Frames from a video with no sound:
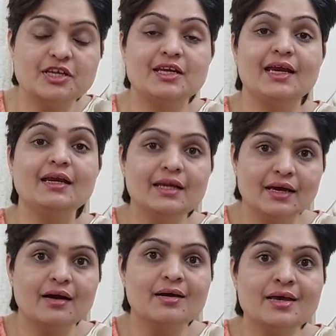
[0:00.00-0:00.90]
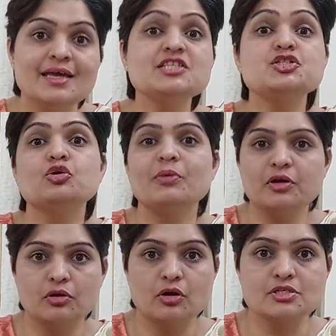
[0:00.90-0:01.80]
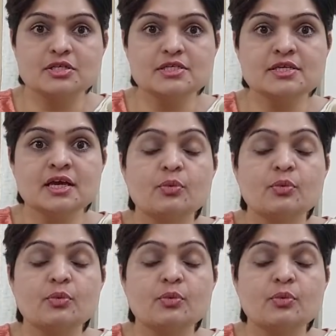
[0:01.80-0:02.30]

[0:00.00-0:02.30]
in India is tuberculosis,